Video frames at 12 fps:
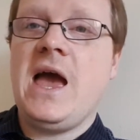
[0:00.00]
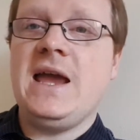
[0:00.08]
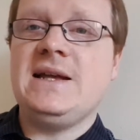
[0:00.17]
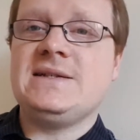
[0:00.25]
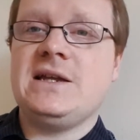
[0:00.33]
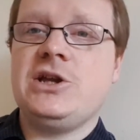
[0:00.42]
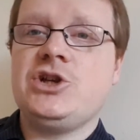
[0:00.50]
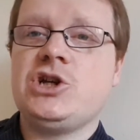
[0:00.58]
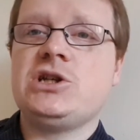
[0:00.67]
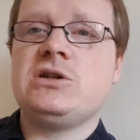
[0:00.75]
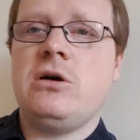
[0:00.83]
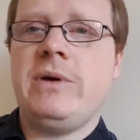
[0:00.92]
18
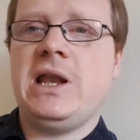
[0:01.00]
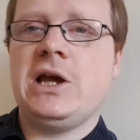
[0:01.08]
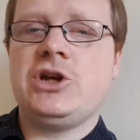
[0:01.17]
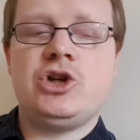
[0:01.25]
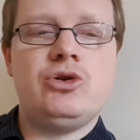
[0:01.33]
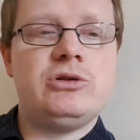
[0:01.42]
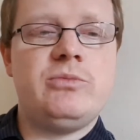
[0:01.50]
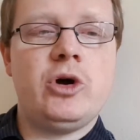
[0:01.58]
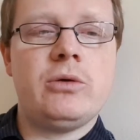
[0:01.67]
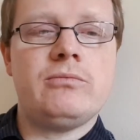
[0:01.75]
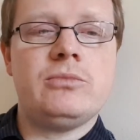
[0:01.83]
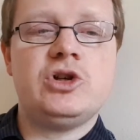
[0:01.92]
inches, so a bit like a shooter boy.
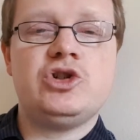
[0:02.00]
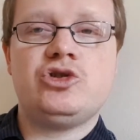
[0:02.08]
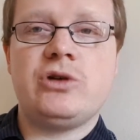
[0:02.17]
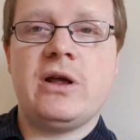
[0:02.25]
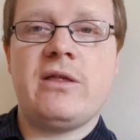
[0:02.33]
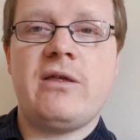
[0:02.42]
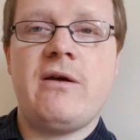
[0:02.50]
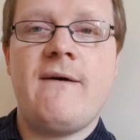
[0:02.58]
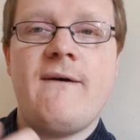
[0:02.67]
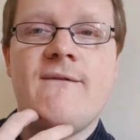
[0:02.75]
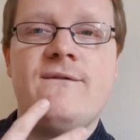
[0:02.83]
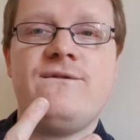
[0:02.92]
Strength
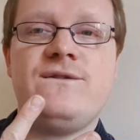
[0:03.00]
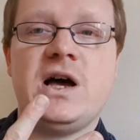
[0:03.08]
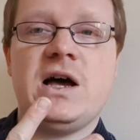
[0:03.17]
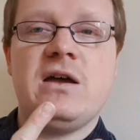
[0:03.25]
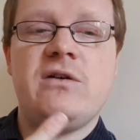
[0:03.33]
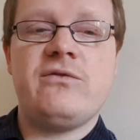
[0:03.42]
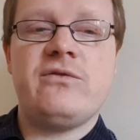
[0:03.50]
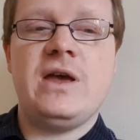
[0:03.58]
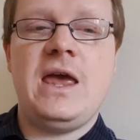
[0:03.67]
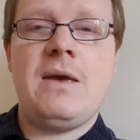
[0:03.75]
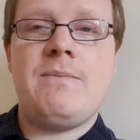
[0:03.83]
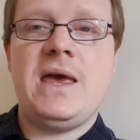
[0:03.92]
5,
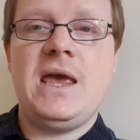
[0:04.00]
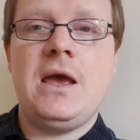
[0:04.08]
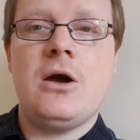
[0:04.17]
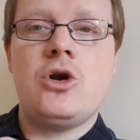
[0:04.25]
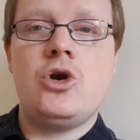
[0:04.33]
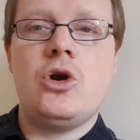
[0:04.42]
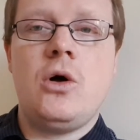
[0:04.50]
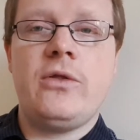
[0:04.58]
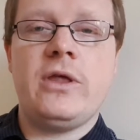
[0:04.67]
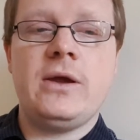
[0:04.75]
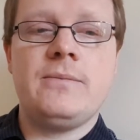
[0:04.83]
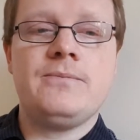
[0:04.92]
AP
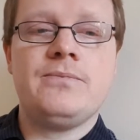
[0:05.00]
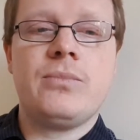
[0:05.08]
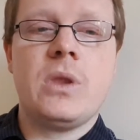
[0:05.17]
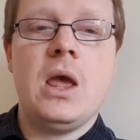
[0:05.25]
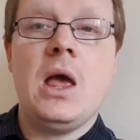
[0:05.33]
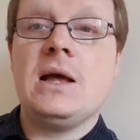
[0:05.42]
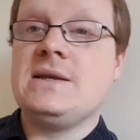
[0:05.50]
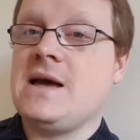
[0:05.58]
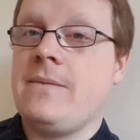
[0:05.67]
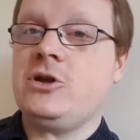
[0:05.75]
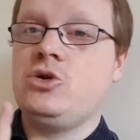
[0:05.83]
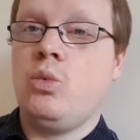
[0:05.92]
nothing,
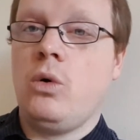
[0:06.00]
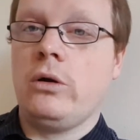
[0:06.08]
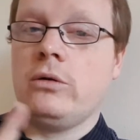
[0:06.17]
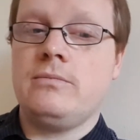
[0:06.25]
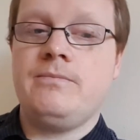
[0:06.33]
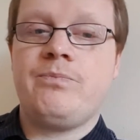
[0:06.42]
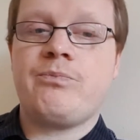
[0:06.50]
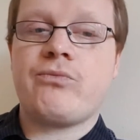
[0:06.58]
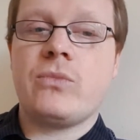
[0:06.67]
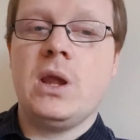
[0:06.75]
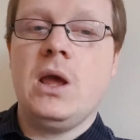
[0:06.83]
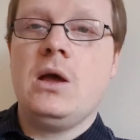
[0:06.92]
damage 1.
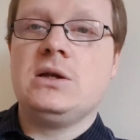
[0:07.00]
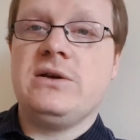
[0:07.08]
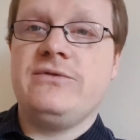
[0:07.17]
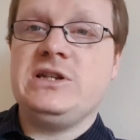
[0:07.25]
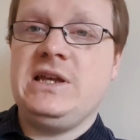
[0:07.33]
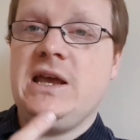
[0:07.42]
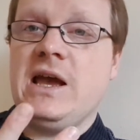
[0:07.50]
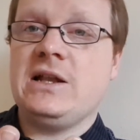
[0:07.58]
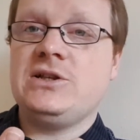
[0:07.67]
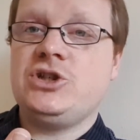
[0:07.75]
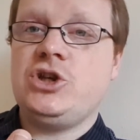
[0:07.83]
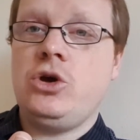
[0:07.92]
So obviously you're
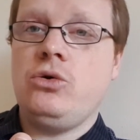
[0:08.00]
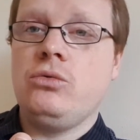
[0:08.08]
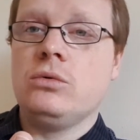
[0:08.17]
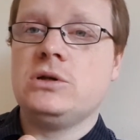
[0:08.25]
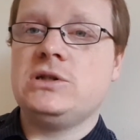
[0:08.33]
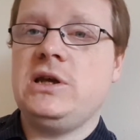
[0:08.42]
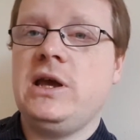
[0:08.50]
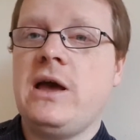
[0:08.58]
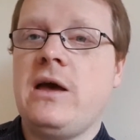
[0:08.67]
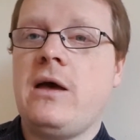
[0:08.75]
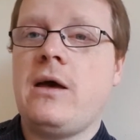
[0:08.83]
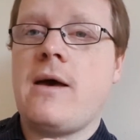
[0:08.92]
getting 2, so you
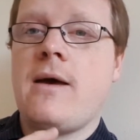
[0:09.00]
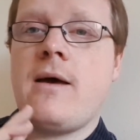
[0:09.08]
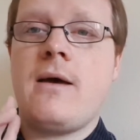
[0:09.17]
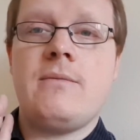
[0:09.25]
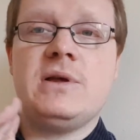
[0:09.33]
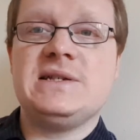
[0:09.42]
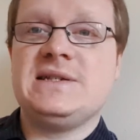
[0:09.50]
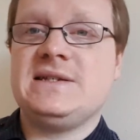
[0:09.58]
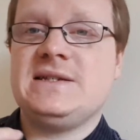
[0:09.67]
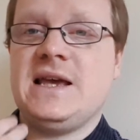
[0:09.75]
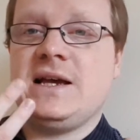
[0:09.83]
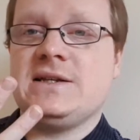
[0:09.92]
get
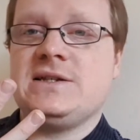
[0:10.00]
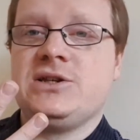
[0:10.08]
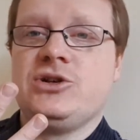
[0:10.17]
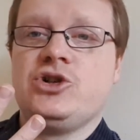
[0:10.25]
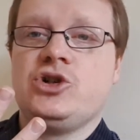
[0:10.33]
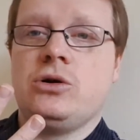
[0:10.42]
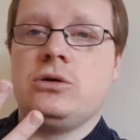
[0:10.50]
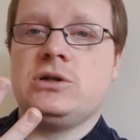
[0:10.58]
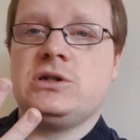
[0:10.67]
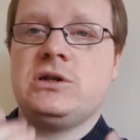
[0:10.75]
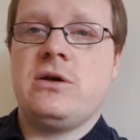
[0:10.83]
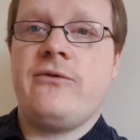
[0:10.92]
6
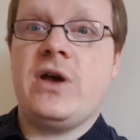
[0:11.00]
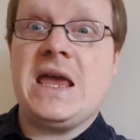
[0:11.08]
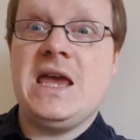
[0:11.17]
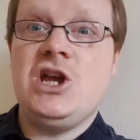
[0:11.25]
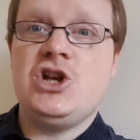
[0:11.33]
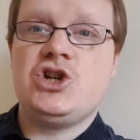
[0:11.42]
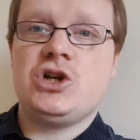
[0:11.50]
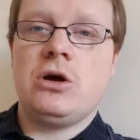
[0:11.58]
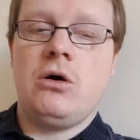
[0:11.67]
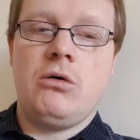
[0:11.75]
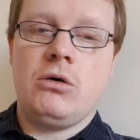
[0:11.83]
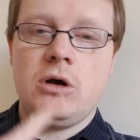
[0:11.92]
shots for each
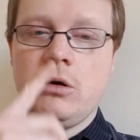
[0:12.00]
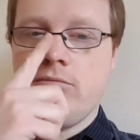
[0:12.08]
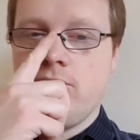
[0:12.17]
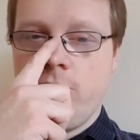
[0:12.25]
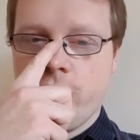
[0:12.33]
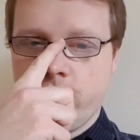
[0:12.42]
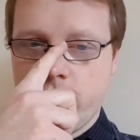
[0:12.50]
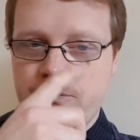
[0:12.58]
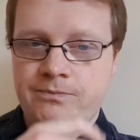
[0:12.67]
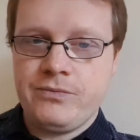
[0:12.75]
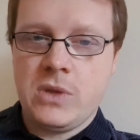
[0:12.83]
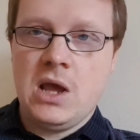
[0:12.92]
orc model.
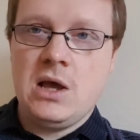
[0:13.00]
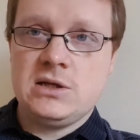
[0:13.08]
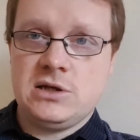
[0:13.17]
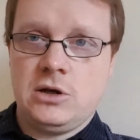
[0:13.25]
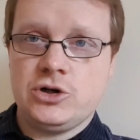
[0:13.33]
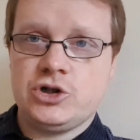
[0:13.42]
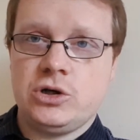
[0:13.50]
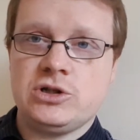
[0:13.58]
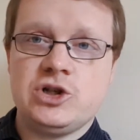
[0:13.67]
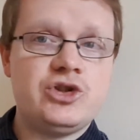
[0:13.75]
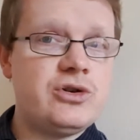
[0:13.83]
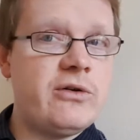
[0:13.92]
So a lot of
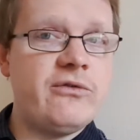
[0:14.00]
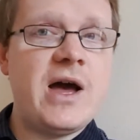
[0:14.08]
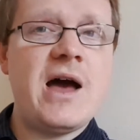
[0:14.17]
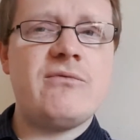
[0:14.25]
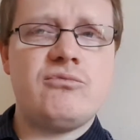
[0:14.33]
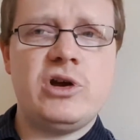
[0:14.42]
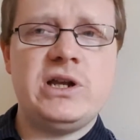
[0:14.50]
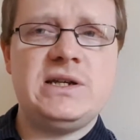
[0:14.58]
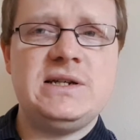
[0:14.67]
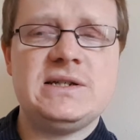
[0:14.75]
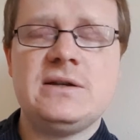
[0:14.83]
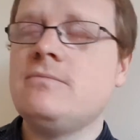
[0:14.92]
shots at strength 5, pretty
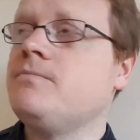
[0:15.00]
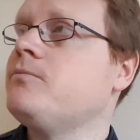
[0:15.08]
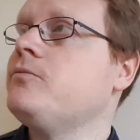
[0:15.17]
decent.